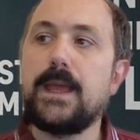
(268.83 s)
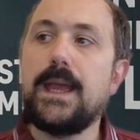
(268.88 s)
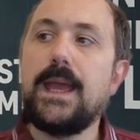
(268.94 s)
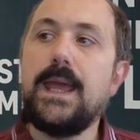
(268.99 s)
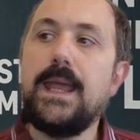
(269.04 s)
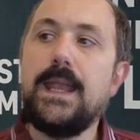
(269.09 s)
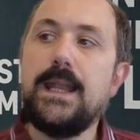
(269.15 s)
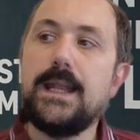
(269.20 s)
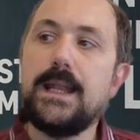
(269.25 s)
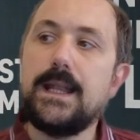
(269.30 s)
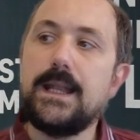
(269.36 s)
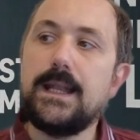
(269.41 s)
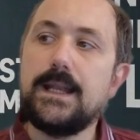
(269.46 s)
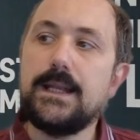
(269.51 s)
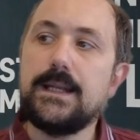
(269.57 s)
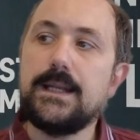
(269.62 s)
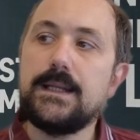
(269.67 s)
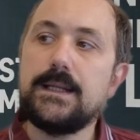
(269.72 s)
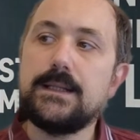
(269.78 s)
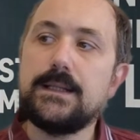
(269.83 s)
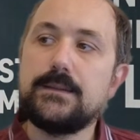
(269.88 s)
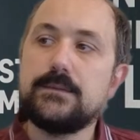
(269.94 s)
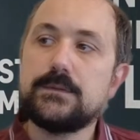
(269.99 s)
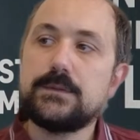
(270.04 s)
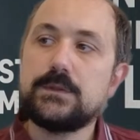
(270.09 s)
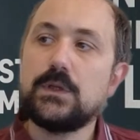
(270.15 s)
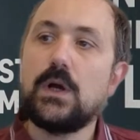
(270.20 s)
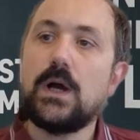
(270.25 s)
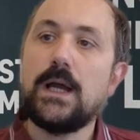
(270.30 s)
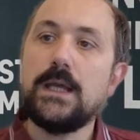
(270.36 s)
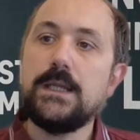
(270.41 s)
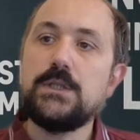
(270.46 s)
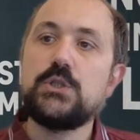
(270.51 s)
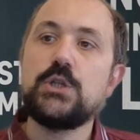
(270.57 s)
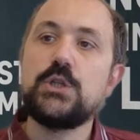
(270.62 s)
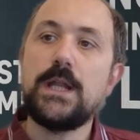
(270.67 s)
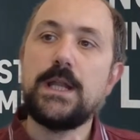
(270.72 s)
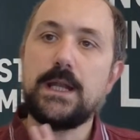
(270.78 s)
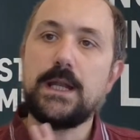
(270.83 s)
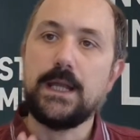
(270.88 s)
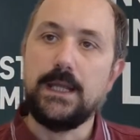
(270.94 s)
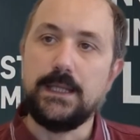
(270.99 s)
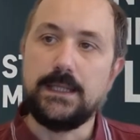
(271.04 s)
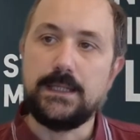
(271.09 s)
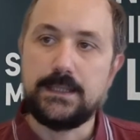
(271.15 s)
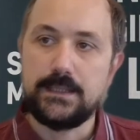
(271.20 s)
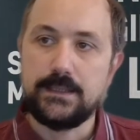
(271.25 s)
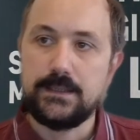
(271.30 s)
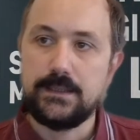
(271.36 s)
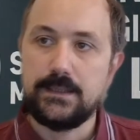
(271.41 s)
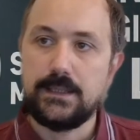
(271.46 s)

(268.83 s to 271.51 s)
And so I generate